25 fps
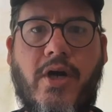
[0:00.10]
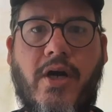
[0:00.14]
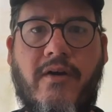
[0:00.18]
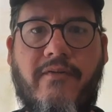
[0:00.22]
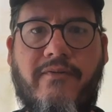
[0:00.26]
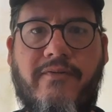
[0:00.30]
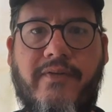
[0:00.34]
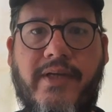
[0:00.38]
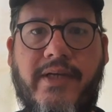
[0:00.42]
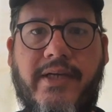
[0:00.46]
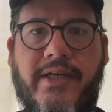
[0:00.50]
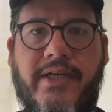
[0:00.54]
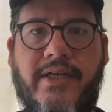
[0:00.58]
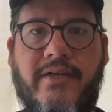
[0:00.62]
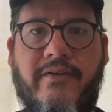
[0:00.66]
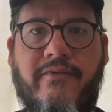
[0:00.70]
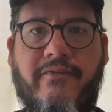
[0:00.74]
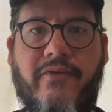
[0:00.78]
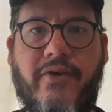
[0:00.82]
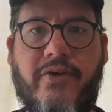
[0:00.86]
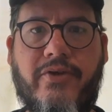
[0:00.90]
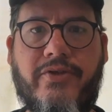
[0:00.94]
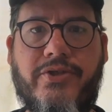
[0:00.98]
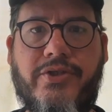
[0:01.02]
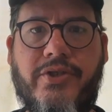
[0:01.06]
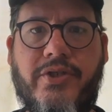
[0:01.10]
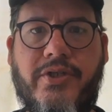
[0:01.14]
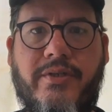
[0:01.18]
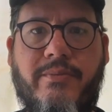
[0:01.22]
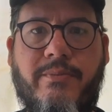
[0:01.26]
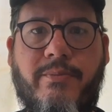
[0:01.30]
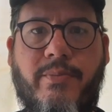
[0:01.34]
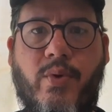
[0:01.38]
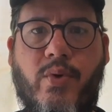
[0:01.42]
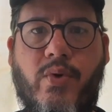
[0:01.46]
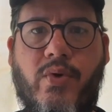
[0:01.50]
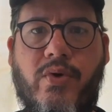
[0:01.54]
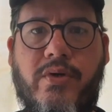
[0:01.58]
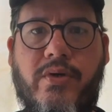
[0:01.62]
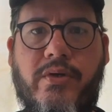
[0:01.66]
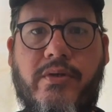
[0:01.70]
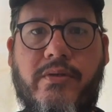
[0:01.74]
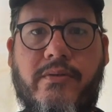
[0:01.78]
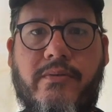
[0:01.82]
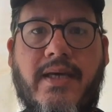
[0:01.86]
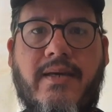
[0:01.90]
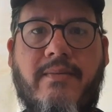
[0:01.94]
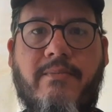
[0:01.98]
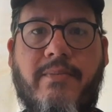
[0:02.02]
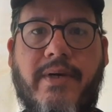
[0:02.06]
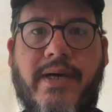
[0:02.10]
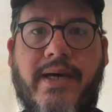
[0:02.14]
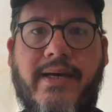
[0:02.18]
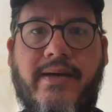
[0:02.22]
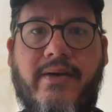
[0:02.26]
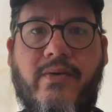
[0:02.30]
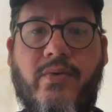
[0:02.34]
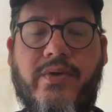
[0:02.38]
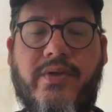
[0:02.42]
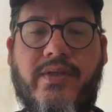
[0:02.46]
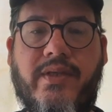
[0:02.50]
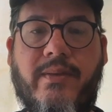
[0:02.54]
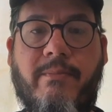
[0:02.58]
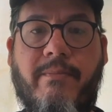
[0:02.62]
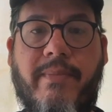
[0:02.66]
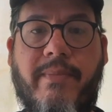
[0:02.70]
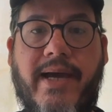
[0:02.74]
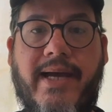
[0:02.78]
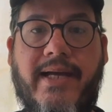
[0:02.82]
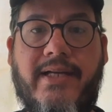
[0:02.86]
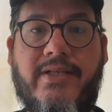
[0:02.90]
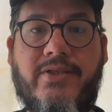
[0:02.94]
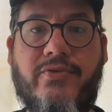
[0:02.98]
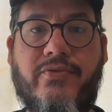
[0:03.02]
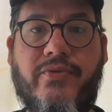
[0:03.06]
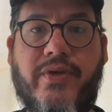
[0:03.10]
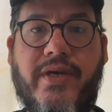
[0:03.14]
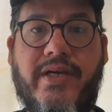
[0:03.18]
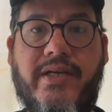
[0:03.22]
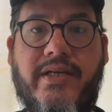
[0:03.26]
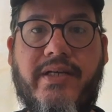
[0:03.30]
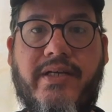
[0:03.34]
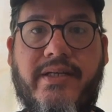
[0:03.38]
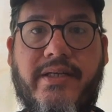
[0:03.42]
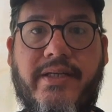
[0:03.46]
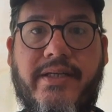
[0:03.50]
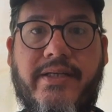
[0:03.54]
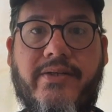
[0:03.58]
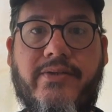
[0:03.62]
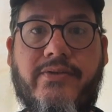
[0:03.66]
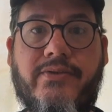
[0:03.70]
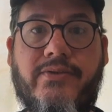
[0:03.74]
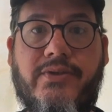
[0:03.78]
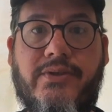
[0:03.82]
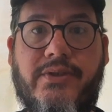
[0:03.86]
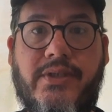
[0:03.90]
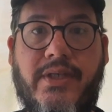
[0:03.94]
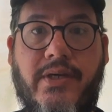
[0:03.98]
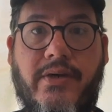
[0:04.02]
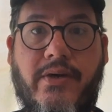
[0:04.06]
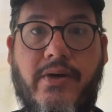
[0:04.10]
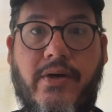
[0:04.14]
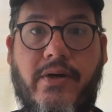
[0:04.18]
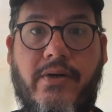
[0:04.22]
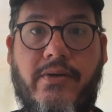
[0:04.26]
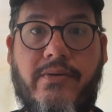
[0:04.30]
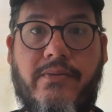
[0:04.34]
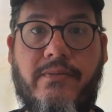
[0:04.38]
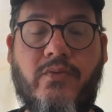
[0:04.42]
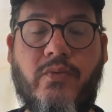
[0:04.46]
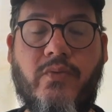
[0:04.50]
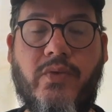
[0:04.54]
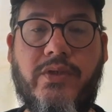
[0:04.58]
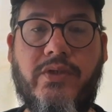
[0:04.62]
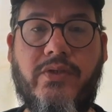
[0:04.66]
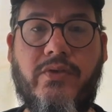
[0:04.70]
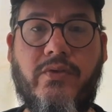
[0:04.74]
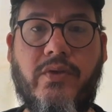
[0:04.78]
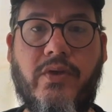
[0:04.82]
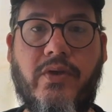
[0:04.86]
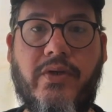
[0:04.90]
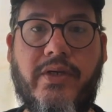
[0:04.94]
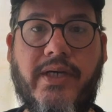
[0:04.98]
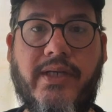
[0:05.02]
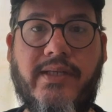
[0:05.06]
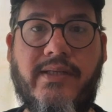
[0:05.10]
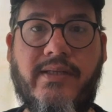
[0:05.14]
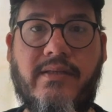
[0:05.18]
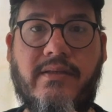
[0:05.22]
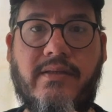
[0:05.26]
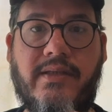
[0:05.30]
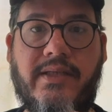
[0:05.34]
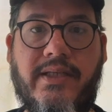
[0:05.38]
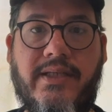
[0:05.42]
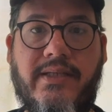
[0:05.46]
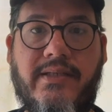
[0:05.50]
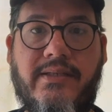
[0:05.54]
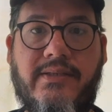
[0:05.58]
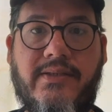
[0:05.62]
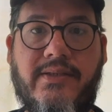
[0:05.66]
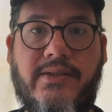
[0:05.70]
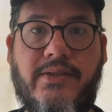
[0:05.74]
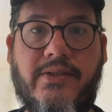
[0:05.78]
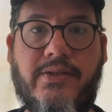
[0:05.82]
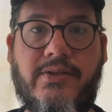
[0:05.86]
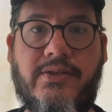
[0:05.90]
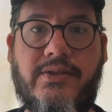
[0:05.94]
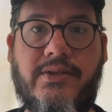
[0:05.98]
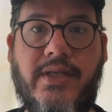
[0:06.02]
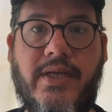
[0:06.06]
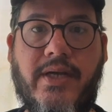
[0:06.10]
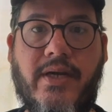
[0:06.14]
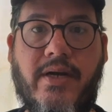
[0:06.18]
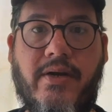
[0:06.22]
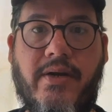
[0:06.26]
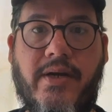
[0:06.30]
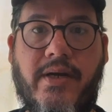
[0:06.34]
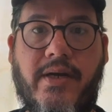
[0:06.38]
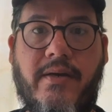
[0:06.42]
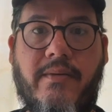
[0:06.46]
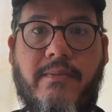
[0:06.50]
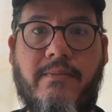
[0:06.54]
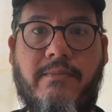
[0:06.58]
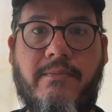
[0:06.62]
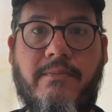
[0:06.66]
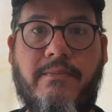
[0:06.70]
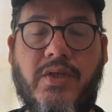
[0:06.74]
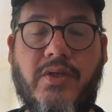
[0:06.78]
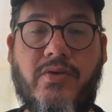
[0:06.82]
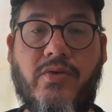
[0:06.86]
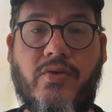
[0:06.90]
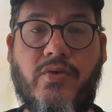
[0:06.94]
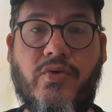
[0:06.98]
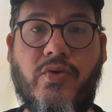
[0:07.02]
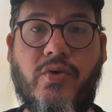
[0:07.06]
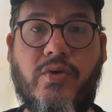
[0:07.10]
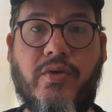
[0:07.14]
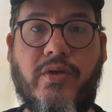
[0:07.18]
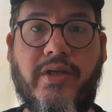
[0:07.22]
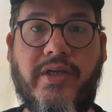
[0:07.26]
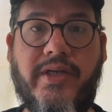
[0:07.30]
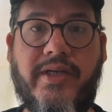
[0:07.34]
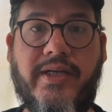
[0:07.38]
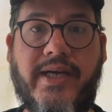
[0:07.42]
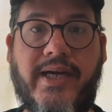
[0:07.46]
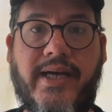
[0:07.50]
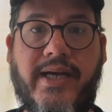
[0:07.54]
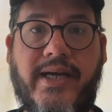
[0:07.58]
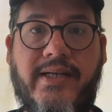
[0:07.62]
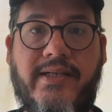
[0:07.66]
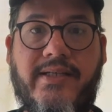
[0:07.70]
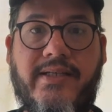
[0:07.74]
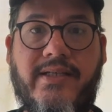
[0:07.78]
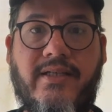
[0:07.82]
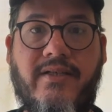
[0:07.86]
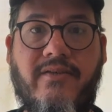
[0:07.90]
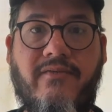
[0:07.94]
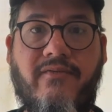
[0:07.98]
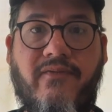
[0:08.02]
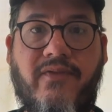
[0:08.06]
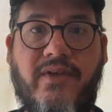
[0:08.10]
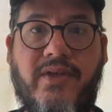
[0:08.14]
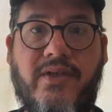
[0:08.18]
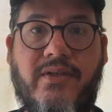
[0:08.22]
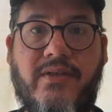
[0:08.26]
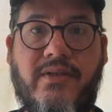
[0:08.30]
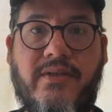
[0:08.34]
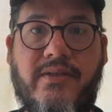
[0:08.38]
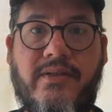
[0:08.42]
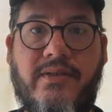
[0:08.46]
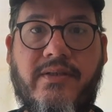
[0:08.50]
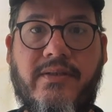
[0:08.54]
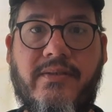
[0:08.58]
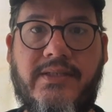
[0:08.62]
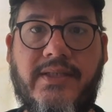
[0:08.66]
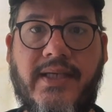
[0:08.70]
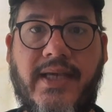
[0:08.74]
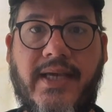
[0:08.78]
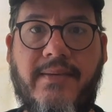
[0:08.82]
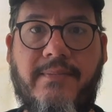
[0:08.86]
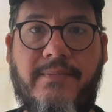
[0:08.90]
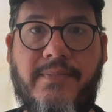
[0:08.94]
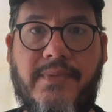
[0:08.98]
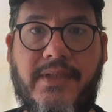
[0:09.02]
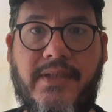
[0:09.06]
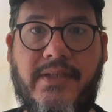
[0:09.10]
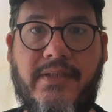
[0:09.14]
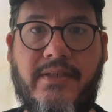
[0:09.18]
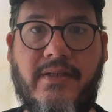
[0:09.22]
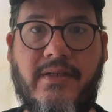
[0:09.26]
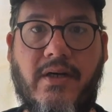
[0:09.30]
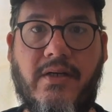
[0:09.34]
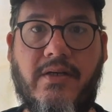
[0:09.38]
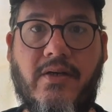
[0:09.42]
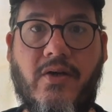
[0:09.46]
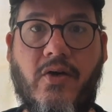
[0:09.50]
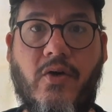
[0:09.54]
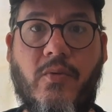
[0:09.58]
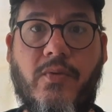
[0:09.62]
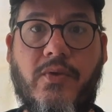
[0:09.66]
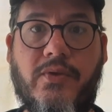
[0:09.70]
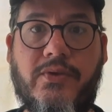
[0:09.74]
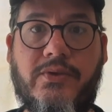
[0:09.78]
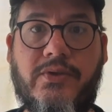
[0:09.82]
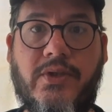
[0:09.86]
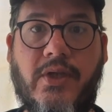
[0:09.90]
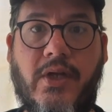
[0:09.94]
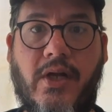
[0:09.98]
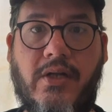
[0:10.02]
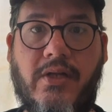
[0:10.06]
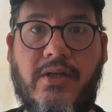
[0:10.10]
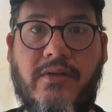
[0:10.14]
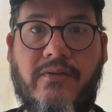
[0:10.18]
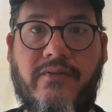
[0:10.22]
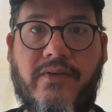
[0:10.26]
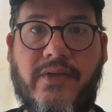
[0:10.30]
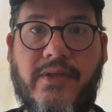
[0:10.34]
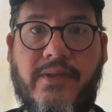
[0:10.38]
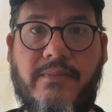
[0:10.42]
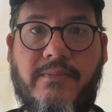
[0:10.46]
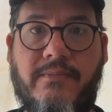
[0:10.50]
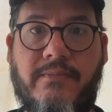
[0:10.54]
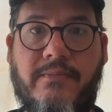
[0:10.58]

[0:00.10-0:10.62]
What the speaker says: offline conversion import came back with a match rate near zero. And when you look at the leads in your CRM, the Google Click ID field is empty on almost all of them.